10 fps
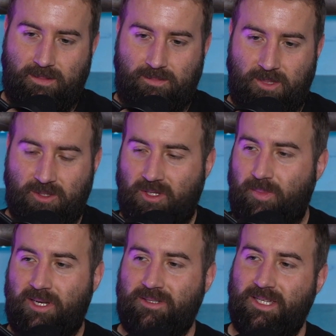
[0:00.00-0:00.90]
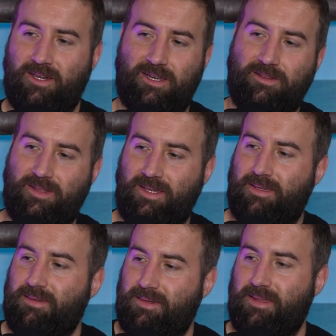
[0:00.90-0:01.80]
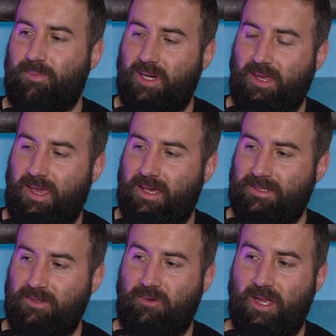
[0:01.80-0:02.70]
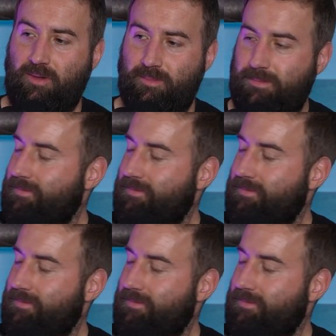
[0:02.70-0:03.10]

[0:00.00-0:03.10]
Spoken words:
There's no better deal, I don't think, in the podcasting realm.